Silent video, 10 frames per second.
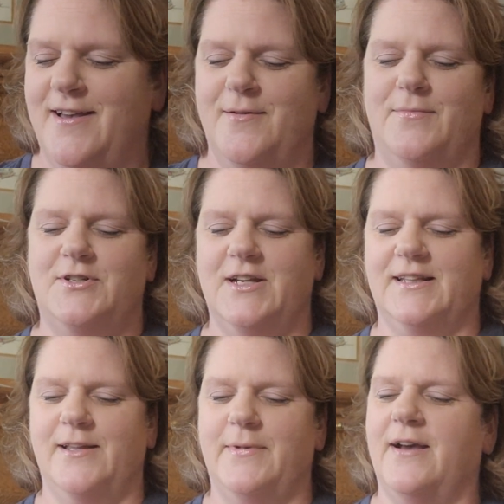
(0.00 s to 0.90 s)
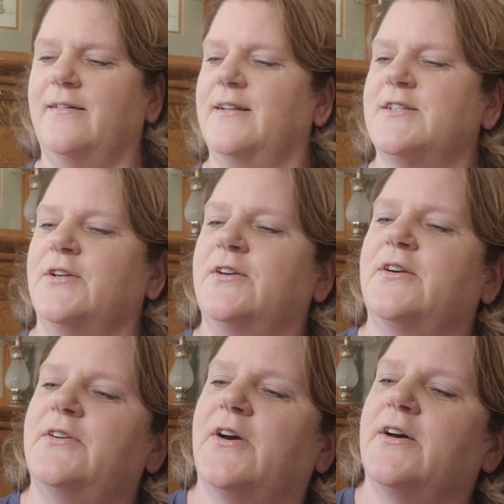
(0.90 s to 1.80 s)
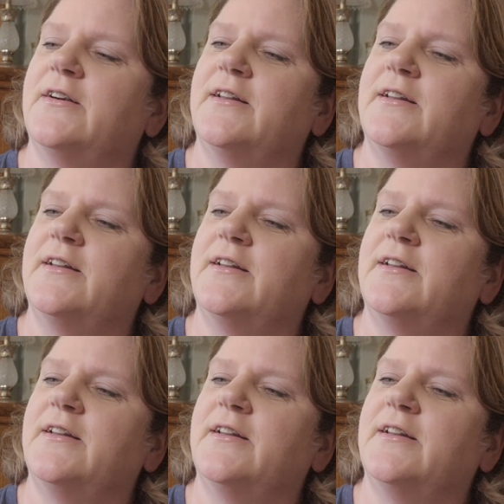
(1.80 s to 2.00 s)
But check them out. It's her and her daughter.